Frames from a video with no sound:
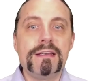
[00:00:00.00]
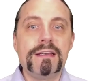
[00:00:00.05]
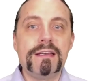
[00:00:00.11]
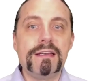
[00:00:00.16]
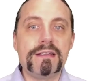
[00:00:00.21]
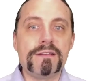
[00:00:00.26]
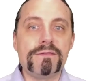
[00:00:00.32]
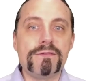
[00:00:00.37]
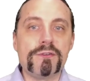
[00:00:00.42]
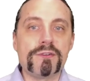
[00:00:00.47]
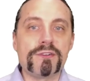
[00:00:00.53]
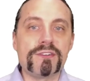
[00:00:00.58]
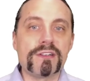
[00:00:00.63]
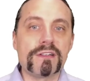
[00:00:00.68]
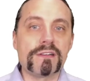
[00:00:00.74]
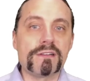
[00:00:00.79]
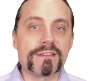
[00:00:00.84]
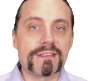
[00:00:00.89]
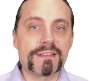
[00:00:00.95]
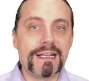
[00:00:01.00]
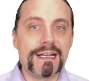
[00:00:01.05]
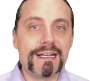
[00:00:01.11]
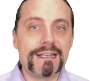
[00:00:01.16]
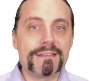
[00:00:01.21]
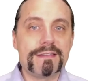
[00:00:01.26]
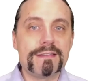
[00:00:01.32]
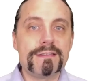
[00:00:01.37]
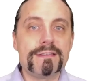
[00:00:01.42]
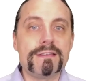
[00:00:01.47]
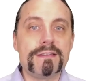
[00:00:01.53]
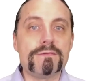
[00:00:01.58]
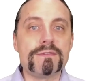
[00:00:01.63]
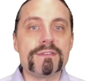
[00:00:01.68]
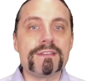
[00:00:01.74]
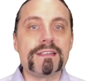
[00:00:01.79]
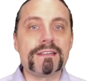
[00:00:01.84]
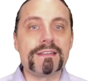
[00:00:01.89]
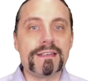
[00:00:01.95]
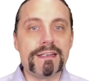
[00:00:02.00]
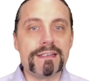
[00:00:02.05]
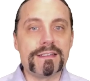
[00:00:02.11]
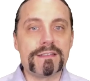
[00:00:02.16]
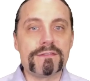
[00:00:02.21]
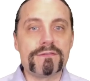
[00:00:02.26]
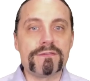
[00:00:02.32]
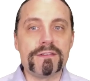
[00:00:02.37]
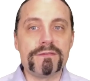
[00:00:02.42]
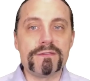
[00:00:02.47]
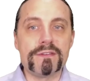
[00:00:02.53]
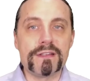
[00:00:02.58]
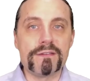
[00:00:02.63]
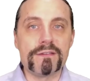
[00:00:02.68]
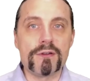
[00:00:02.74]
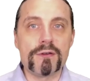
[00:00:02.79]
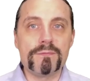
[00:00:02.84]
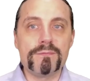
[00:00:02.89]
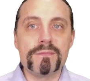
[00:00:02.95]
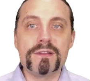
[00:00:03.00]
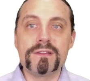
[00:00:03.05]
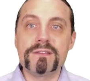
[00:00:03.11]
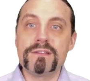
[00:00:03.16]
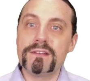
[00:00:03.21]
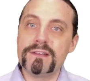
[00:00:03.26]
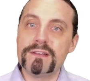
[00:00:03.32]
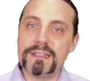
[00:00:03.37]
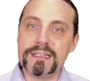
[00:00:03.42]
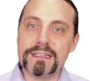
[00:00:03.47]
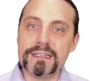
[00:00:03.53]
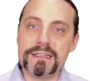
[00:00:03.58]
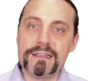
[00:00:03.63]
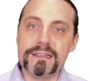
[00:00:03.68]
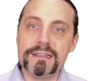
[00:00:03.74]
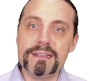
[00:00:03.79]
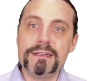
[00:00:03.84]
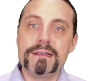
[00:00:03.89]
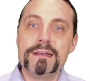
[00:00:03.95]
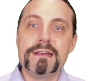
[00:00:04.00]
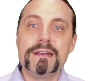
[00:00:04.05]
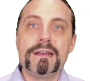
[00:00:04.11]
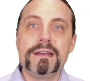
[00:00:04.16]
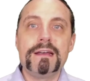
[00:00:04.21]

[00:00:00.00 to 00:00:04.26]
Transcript: in the vertical slices using test-driven development, TDD,